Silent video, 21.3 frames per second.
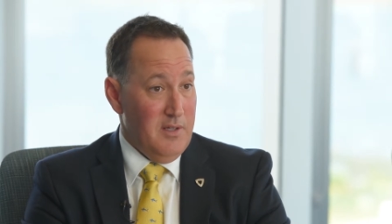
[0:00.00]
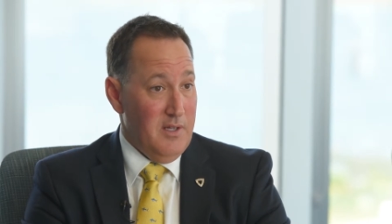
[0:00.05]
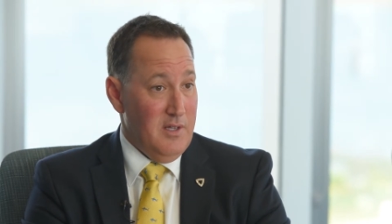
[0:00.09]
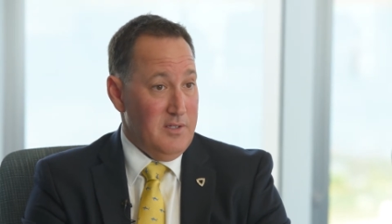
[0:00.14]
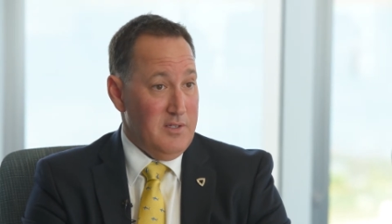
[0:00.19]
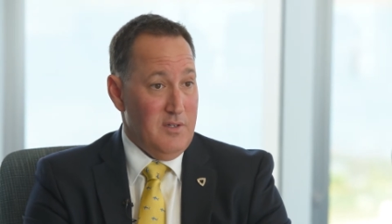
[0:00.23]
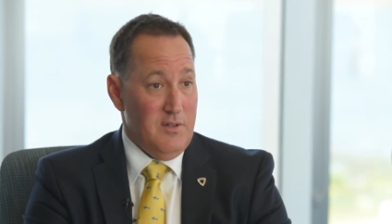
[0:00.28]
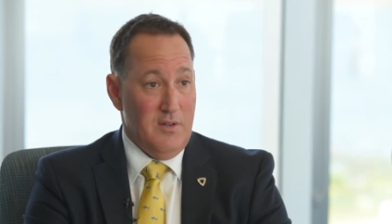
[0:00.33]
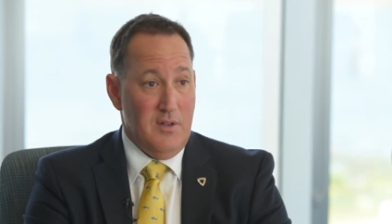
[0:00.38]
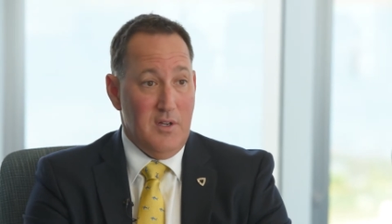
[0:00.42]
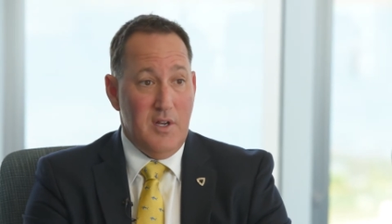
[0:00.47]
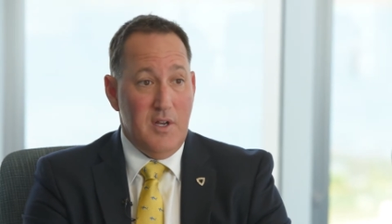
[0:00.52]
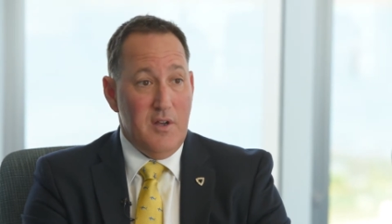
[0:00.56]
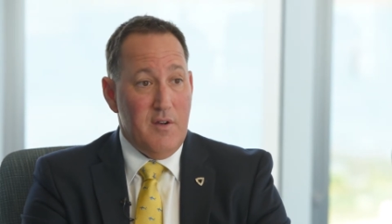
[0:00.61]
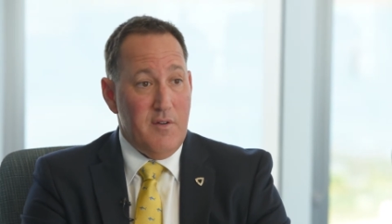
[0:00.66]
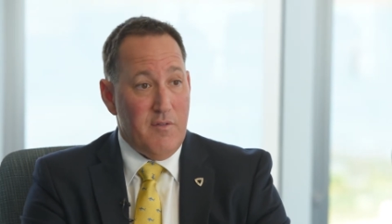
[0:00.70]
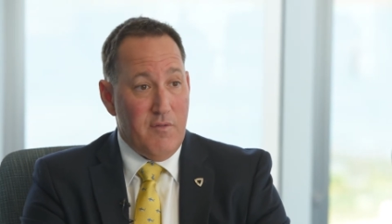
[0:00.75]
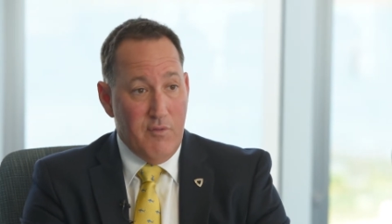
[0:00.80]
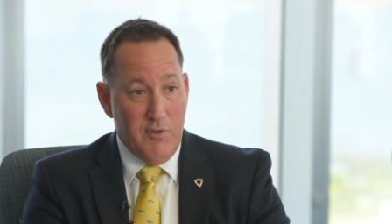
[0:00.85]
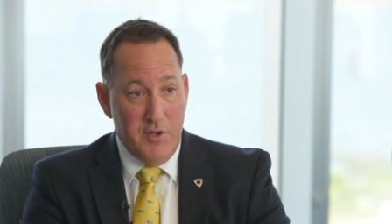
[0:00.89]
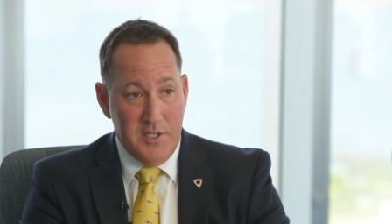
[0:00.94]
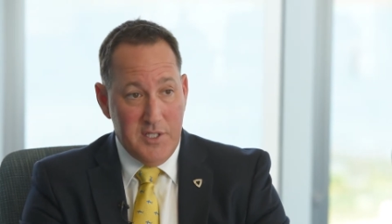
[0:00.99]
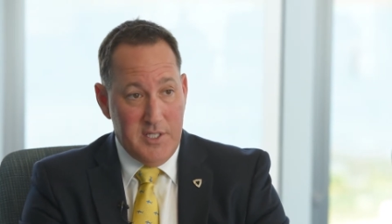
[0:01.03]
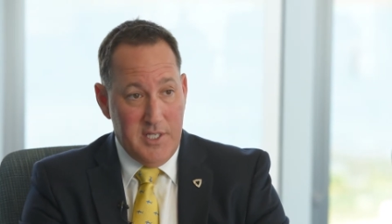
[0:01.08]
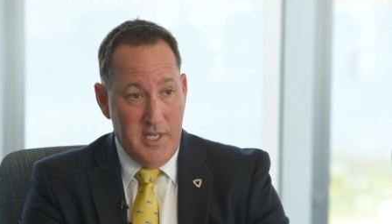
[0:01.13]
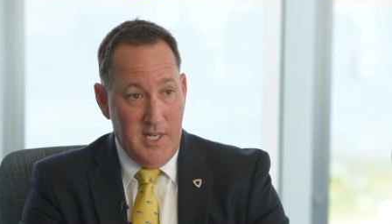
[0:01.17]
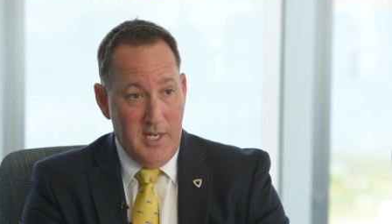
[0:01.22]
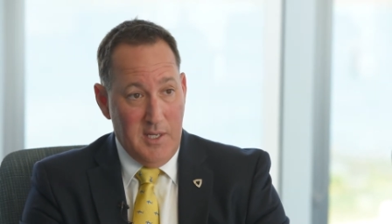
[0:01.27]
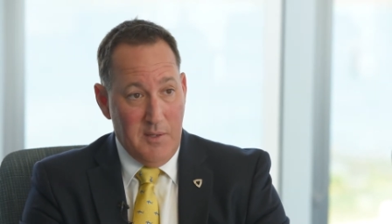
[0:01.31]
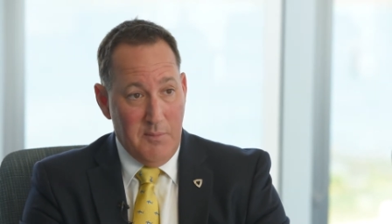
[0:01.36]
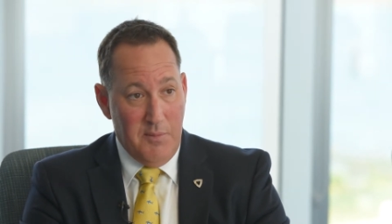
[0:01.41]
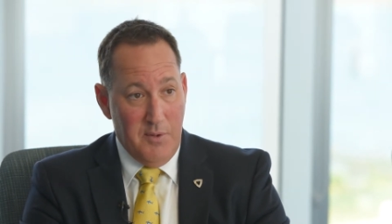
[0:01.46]
that's a
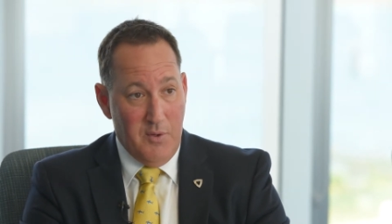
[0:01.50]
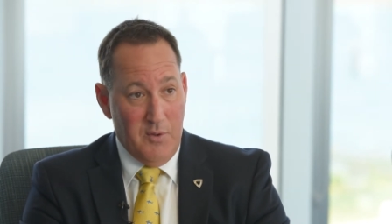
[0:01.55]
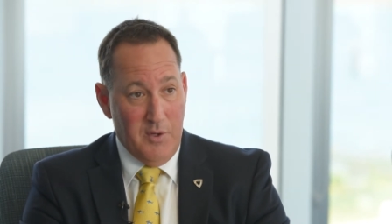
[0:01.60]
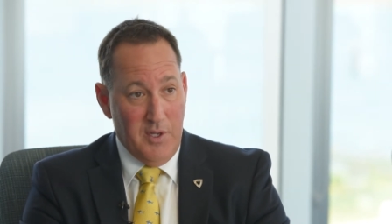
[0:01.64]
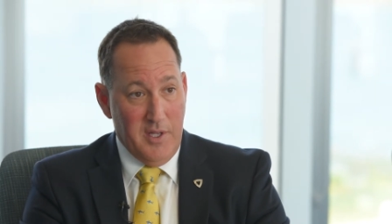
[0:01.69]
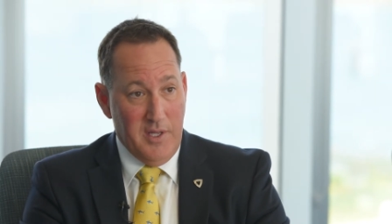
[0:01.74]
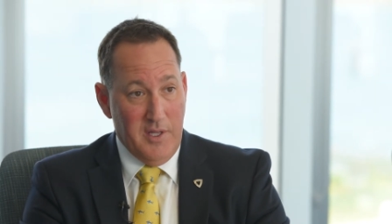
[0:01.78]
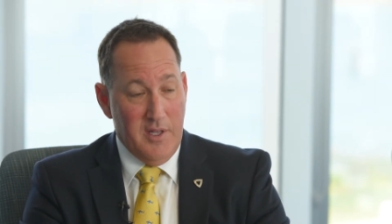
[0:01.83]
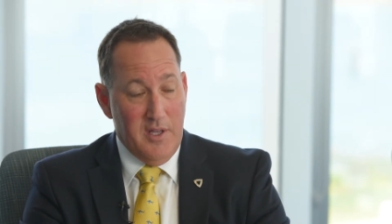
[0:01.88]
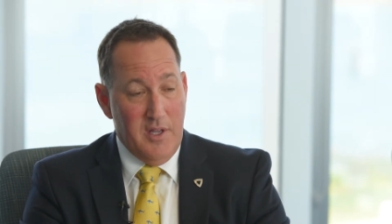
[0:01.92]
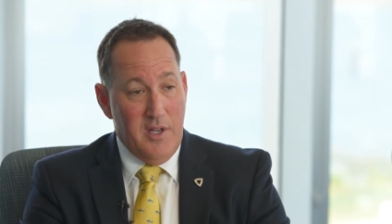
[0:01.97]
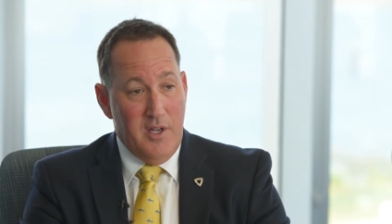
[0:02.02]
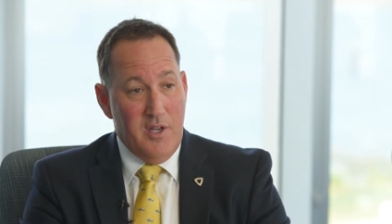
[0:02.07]
freestanding building,